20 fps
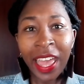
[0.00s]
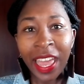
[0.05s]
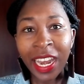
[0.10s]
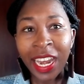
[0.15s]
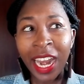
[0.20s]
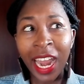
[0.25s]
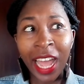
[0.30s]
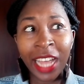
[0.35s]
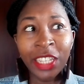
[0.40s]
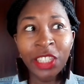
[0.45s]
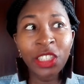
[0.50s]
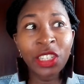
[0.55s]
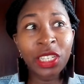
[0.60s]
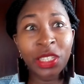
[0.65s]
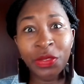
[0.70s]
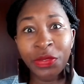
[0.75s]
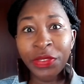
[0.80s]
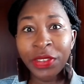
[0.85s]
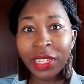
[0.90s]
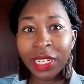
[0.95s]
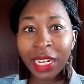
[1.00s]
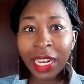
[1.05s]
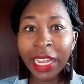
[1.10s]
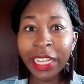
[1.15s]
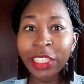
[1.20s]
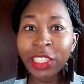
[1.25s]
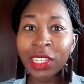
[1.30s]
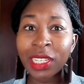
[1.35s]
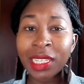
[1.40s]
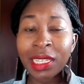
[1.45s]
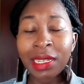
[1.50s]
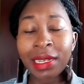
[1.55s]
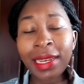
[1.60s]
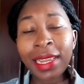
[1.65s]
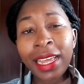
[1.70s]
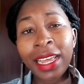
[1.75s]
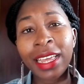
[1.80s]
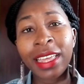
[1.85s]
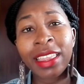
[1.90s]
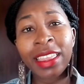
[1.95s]
And I just felt like just
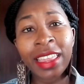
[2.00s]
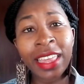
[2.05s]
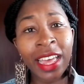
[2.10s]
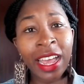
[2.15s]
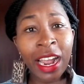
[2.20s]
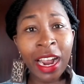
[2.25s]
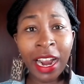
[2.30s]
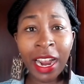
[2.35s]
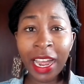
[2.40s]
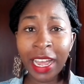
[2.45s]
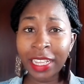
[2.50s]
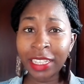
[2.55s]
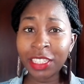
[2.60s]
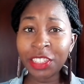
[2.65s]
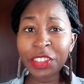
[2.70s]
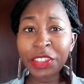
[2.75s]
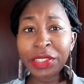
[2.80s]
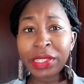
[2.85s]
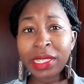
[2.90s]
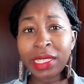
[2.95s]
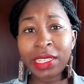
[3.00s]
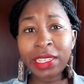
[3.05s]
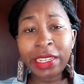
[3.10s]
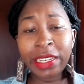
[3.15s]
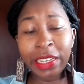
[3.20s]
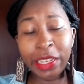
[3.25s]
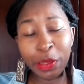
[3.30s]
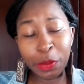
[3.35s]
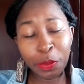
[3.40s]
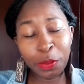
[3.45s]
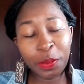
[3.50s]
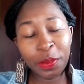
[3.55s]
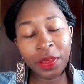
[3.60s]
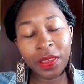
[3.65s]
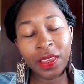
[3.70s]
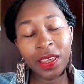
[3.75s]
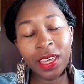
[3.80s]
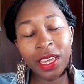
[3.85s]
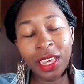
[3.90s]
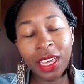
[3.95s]
laying there and just
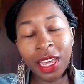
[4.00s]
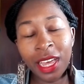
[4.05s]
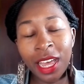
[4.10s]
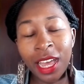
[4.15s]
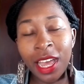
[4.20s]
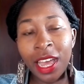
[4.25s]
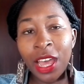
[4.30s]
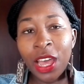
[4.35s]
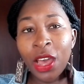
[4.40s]
sleeping,